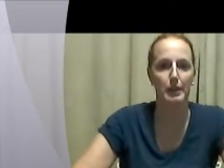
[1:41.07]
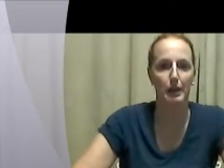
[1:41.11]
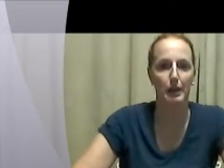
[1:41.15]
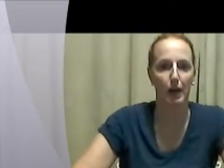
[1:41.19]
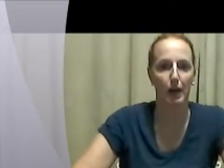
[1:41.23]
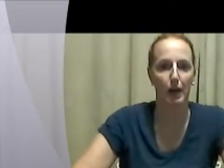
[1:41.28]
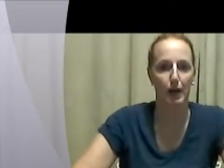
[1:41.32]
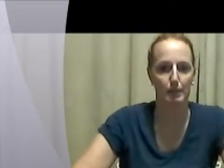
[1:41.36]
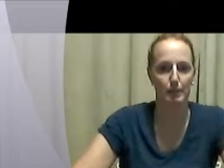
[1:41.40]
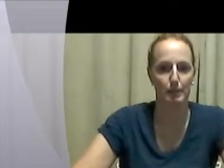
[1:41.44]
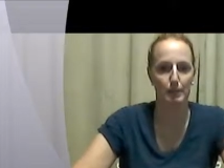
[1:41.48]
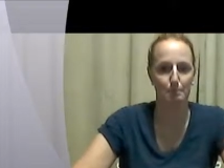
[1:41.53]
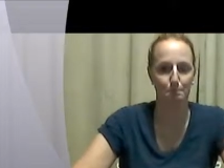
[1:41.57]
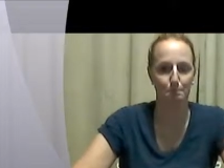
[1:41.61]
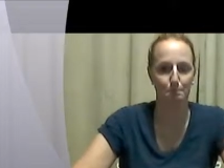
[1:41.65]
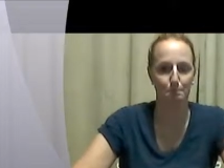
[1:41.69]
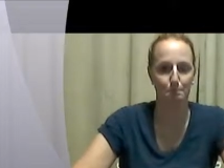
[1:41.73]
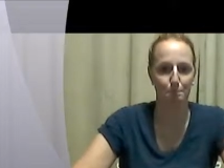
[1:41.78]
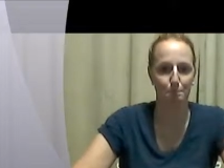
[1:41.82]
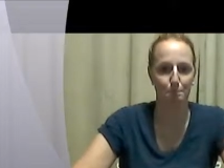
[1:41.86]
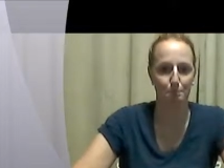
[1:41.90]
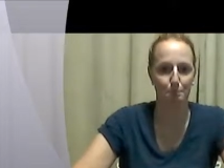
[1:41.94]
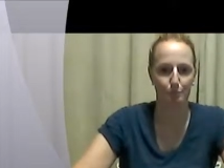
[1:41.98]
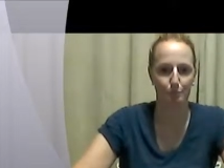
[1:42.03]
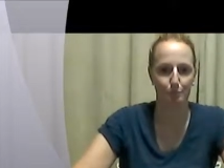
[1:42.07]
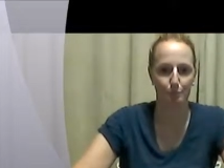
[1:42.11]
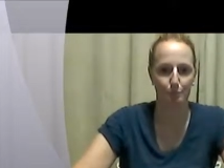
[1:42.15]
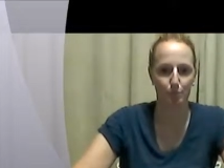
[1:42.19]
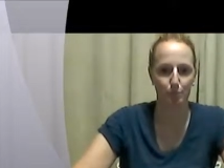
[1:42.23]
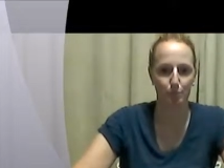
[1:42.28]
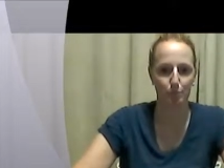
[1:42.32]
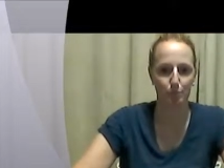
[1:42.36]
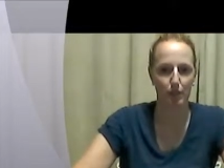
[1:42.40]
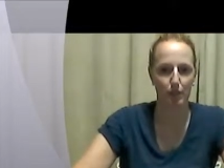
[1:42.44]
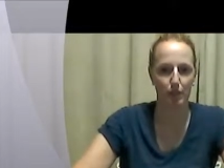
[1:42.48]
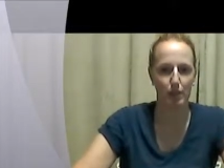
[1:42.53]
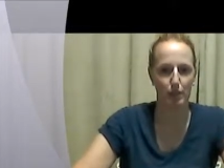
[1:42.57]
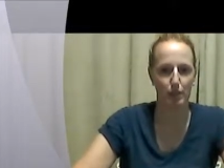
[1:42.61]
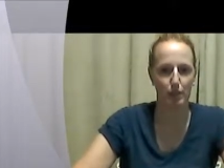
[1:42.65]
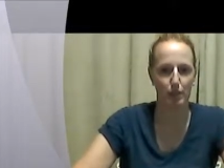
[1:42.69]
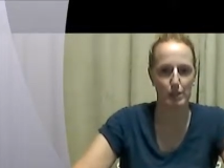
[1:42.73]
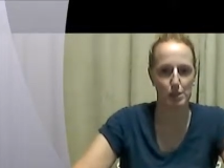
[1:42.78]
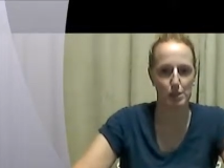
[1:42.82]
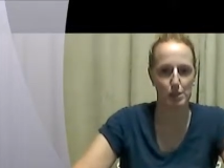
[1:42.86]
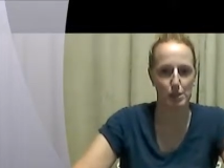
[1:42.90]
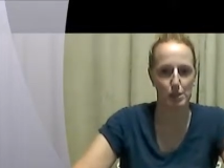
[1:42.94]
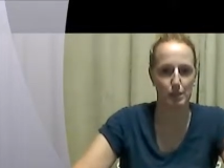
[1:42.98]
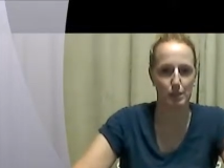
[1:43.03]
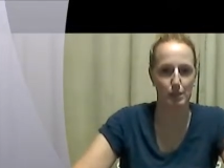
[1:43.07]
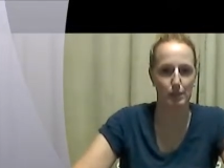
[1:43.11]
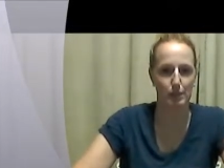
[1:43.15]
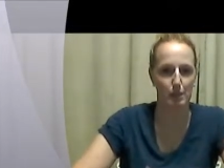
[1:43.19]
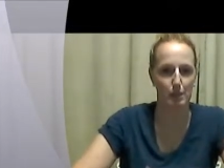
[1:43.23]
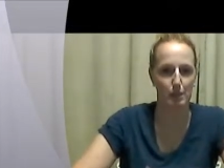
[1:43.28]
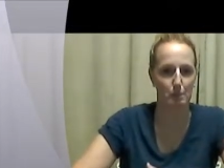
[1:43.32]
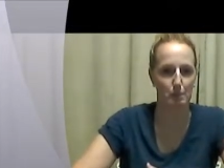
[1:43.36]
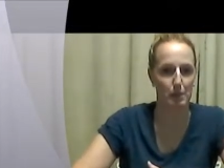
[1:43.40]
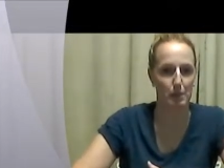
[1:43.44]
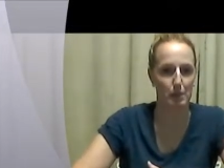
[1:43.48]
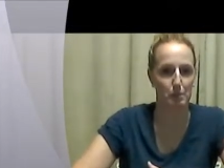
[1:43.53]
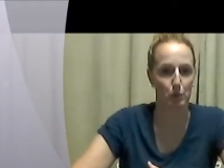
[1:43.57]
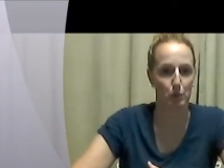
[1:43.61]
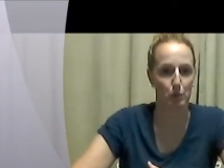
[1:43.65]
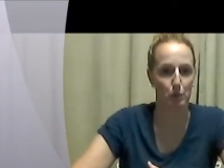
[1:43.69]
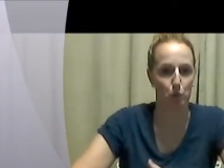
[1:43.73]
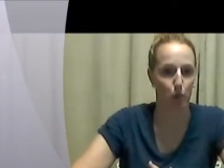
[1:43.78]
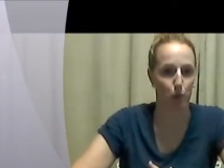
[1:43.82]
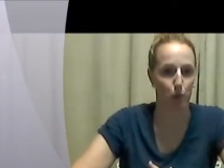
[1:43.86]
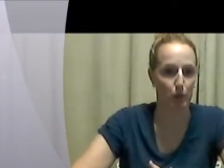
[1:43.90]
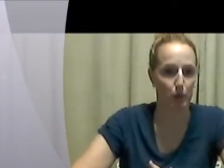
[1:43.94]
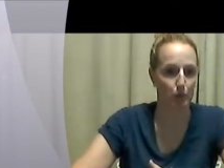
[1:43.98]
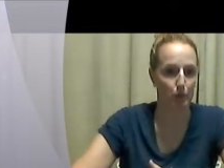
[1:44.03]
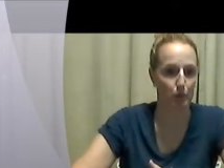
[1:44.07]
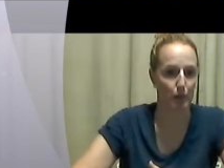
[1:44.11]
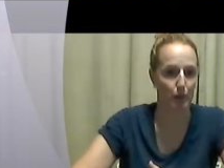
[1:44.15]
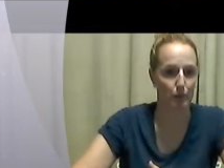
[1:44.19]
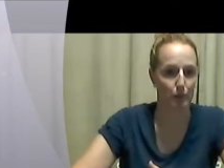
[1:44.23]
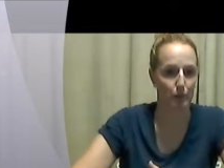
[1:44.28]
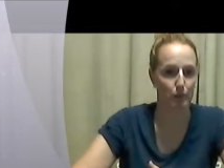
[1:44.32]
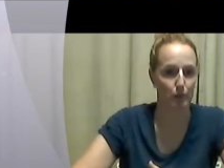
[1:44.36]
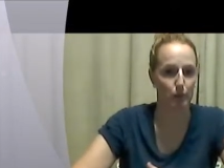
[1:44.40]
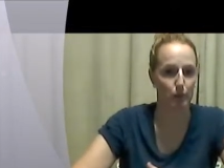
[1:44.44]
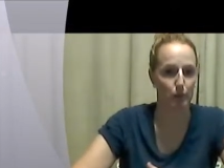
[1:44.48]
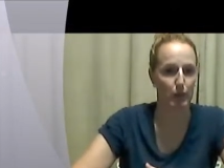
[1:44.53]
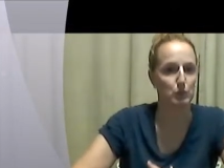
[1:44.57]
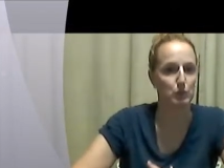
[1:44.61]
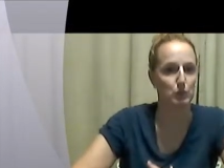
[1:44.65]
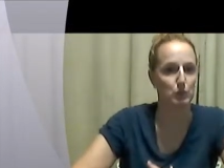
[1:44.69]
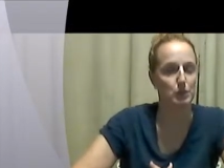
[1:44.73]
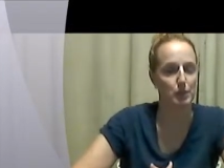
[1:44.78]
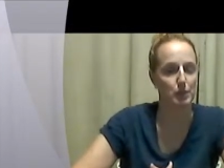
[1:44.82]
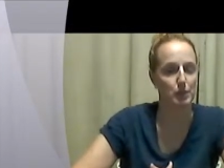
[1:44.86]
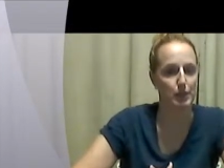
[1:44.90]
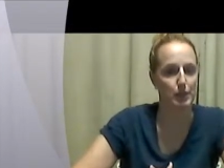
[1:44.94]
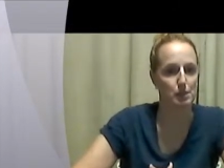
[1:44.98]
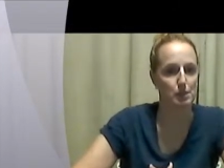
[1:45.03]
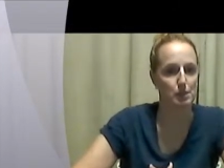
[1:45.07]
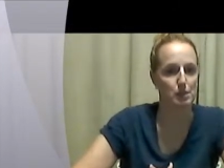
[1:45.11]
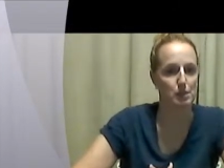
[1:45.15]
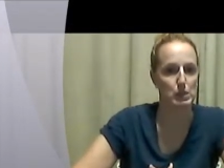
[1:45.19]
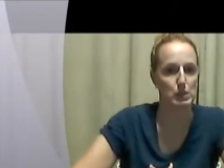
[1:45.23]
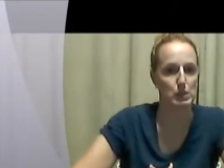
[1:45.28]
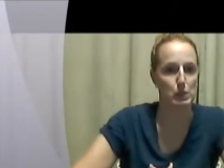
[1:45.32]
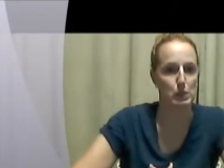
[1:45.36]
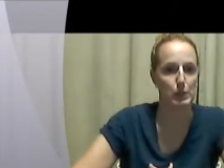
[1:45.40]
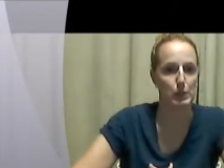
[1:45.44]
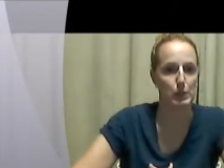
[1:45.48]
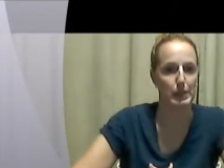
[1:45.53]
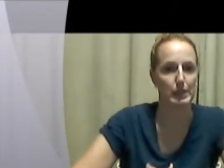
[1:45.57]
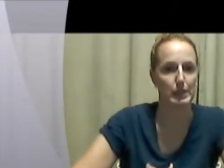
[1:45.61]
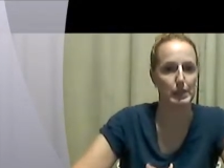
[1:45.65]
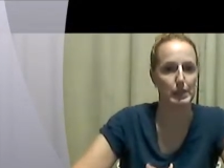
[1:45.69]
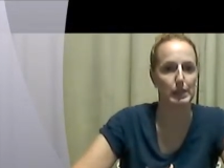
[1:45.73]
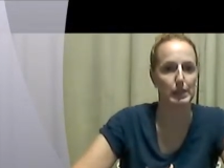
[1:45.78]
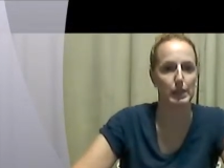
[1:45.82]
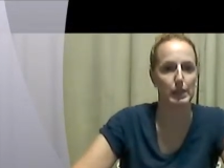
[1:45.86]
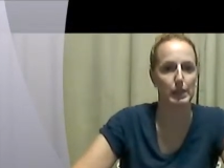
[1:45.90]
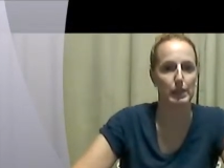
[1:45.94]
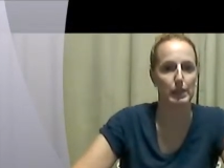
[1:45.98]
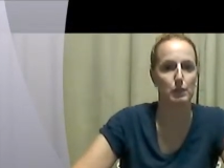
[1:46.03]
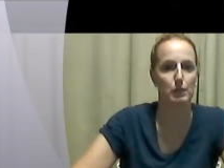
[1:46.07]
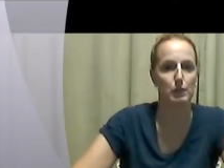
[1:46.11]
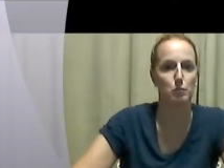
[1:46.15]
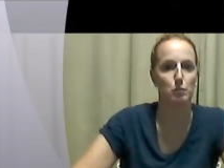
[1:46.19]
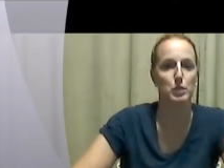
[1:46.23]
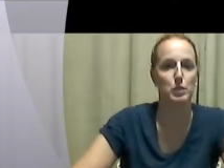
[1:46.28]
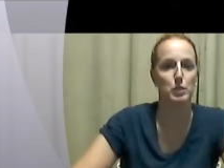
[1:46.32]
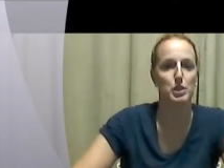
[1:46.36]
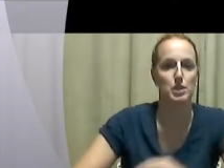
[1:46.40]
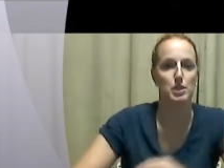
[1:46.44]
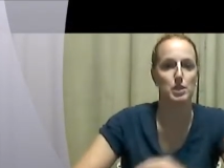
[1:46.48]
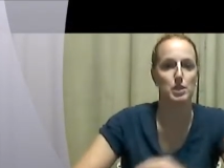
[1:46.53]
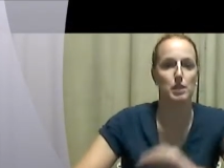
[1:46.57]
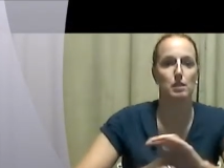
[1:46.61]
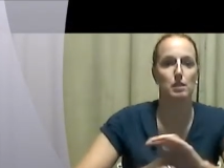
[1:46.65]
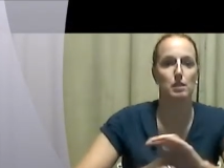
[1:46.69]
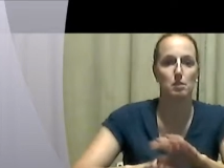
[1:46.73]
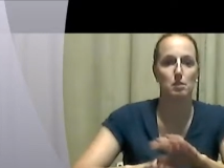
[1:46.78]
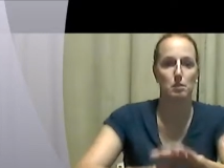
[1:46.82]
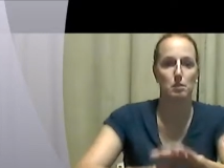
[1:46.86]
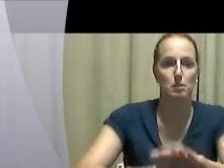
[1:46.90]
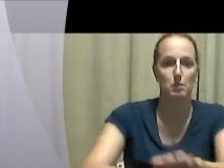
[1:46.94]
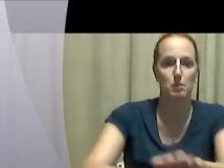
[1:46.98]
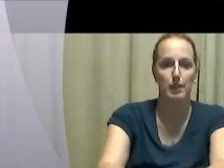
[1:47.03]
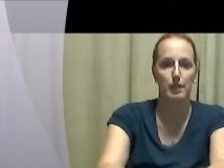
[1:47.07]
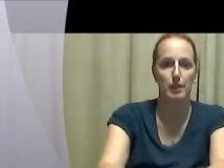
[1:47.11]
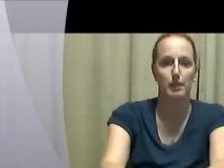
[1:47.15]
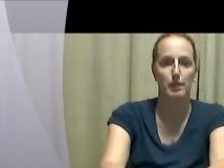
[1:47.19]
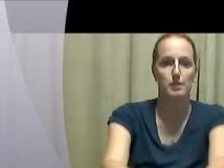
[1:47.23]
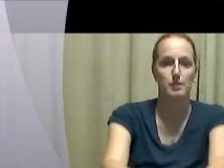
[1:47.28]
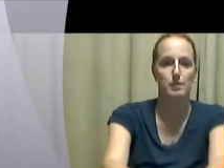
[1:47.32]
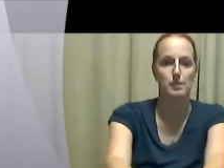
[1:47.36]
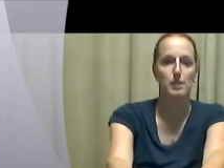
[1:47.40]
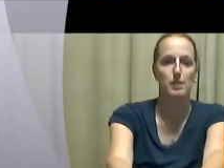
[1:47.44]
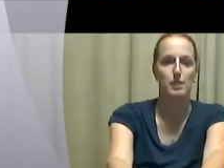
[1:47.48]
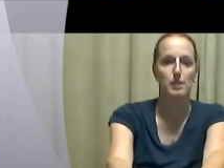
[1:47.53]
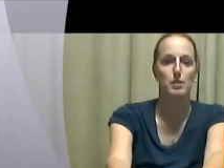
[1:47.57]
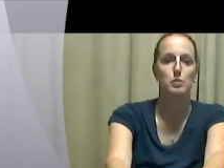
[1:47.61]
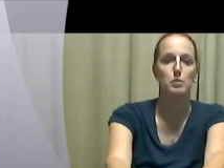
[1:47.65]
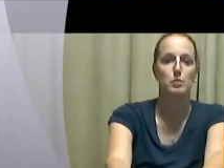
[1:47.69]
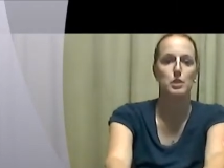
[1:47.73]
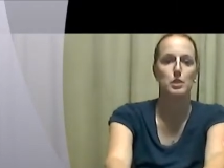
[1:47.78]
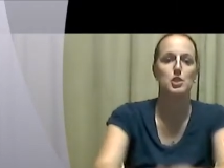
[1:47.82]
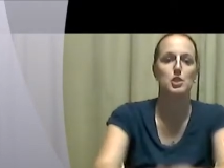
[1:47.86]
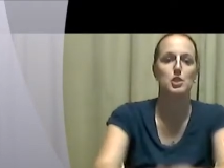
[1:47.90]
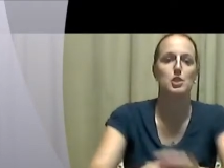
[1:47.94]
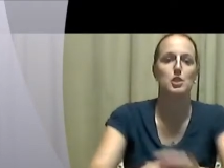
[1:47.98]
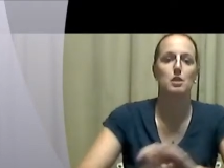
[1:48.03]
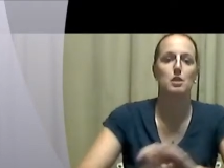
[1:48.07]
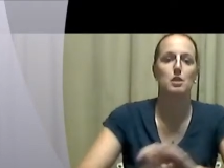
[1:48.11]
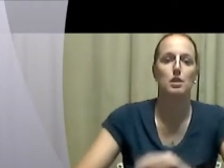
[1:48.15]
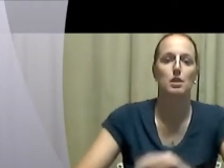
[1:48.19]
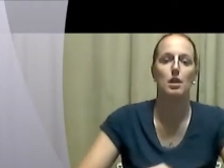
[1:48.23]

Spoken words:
In addition, they might be rolling around on the ground to get to the toy and reaching that extended reach